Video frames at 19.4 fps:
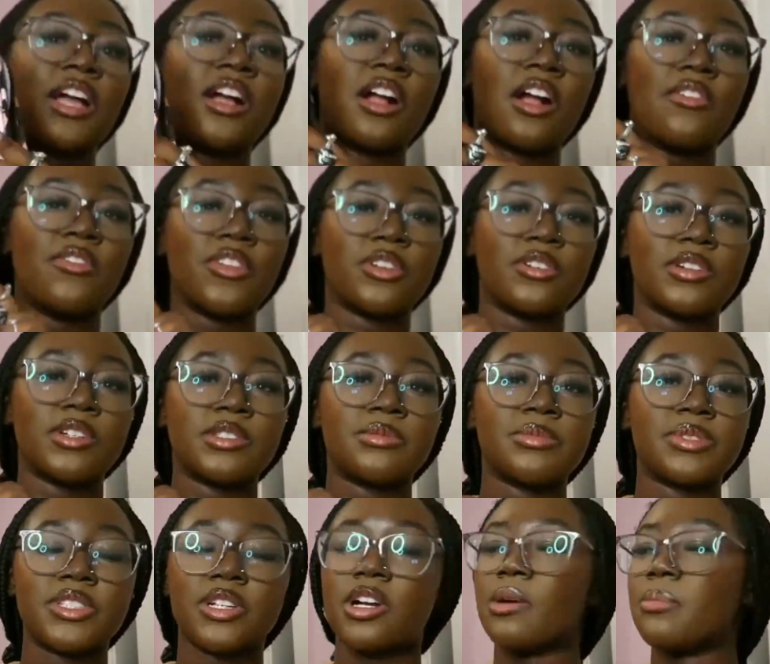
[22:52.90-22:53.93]
I got for
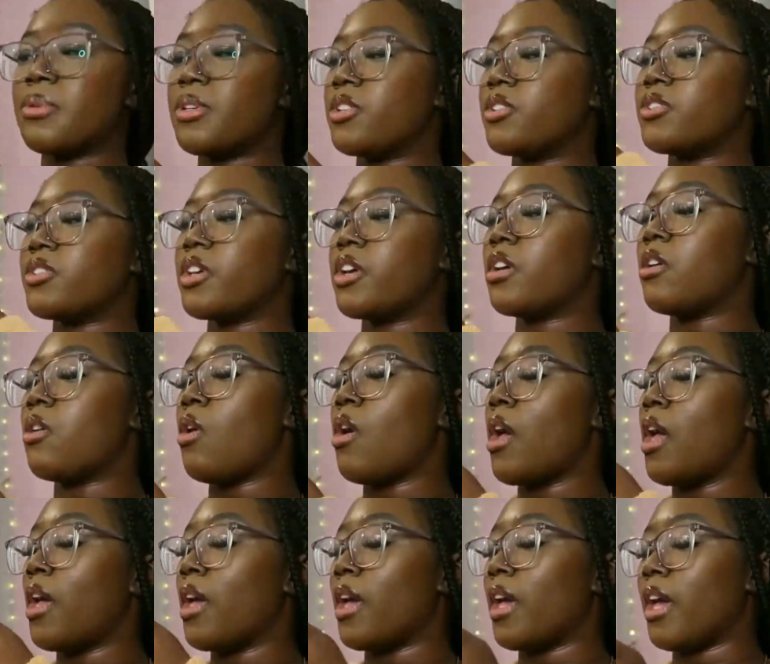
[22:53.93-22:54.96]
Christmas a couple years ago.
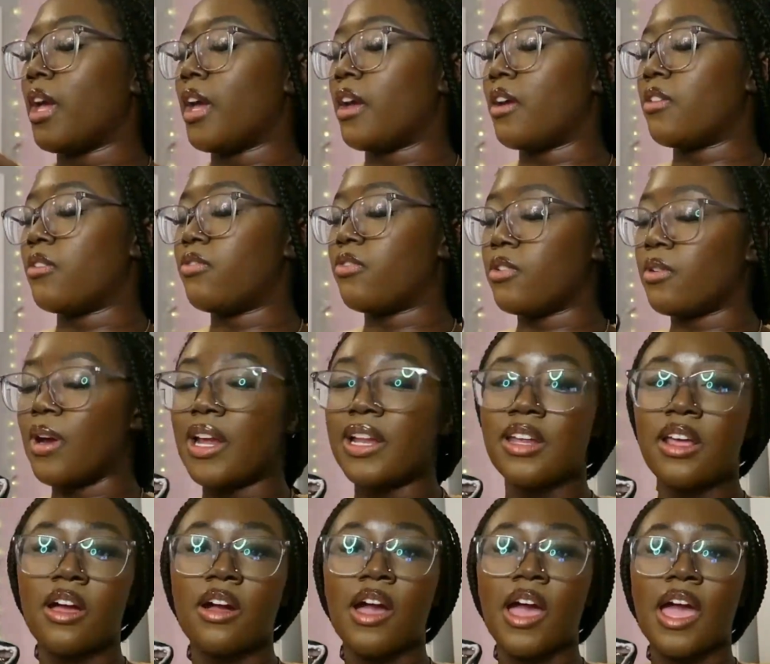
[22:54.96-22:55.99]
And for right
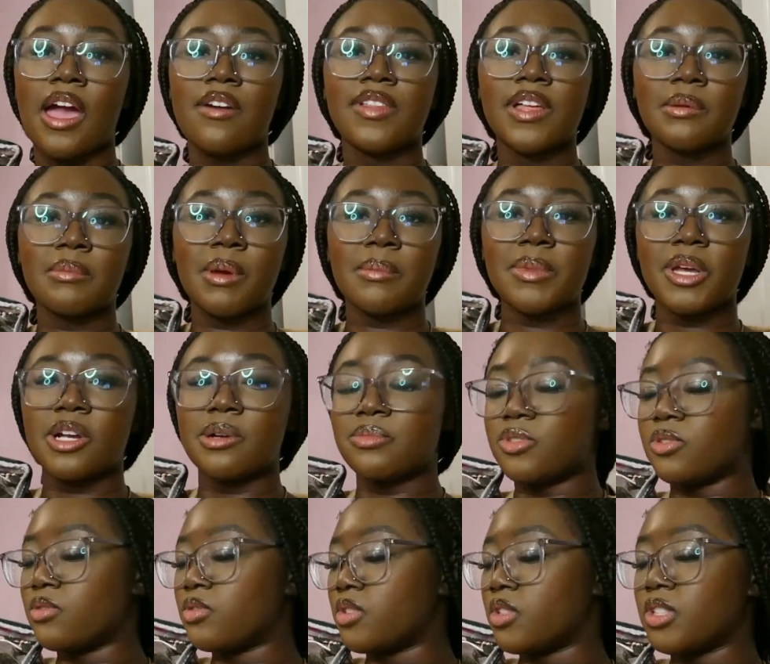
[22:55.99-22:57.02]
now, I have like my makeup
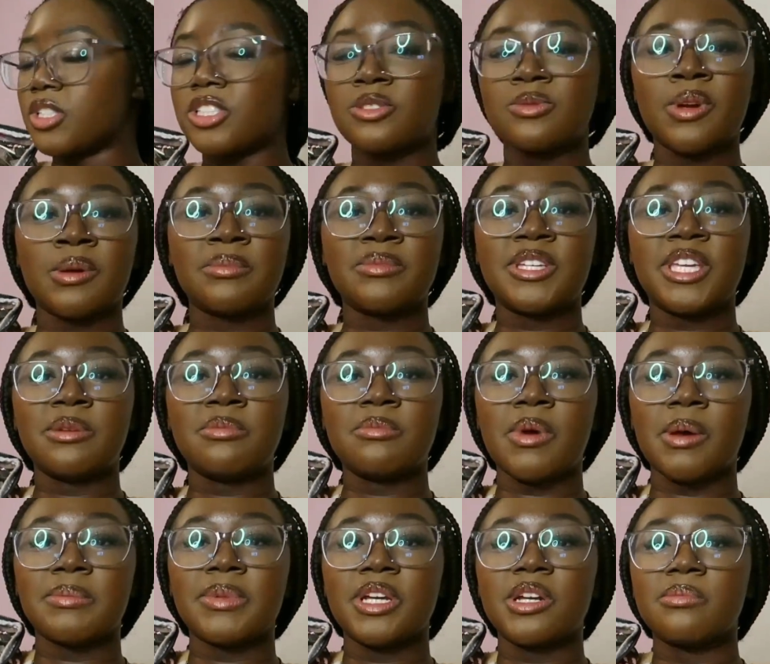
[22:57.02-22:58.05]
tools. So this is where I'm keeping
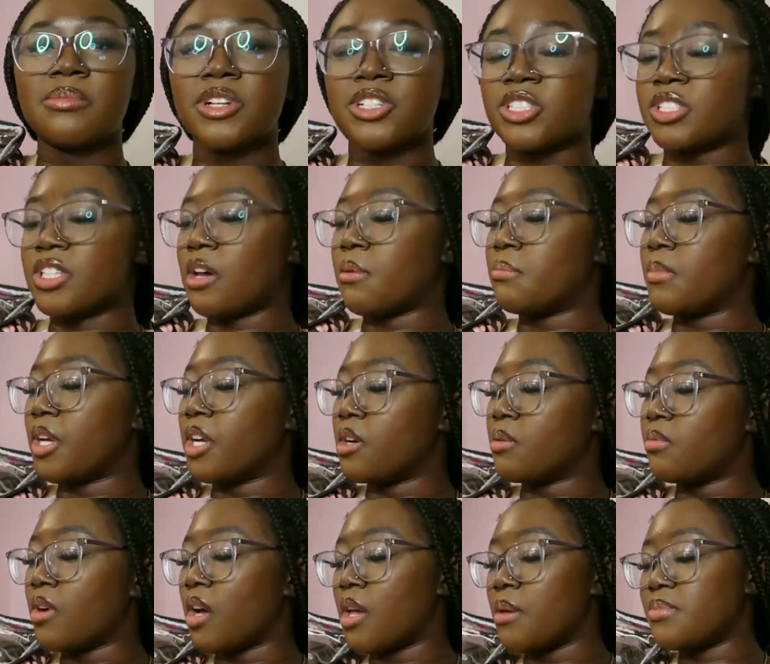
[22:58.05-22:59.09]
my makeup brushes, I have
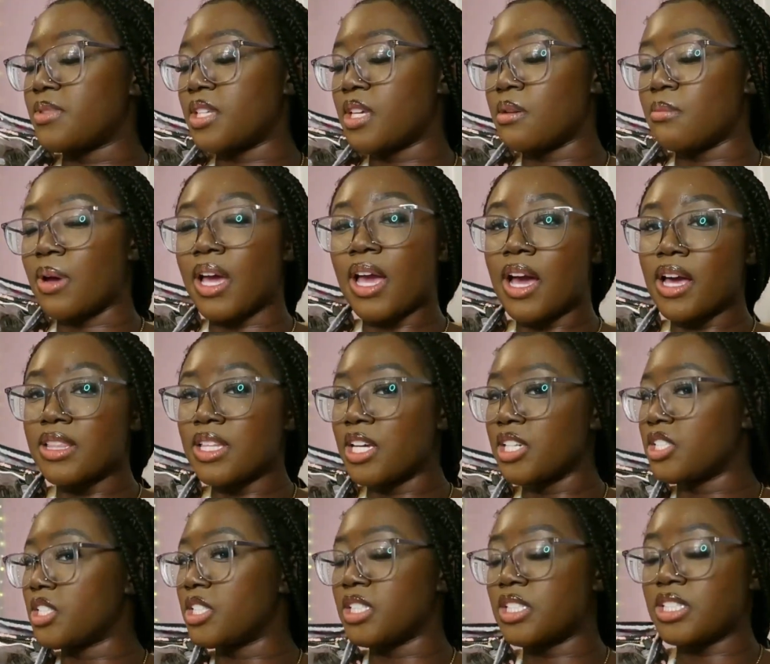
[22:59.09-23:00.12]
makeup wipes and my
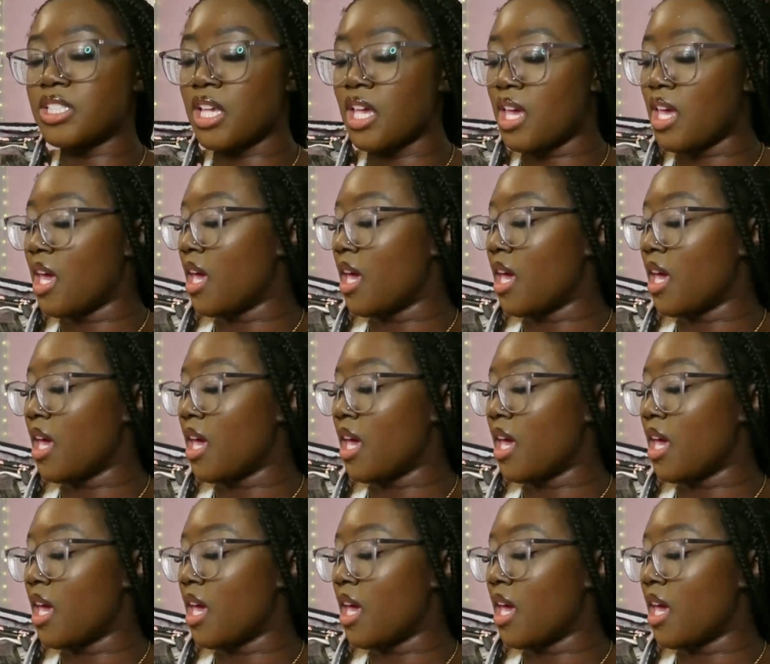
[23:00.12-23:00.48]
eyelashes.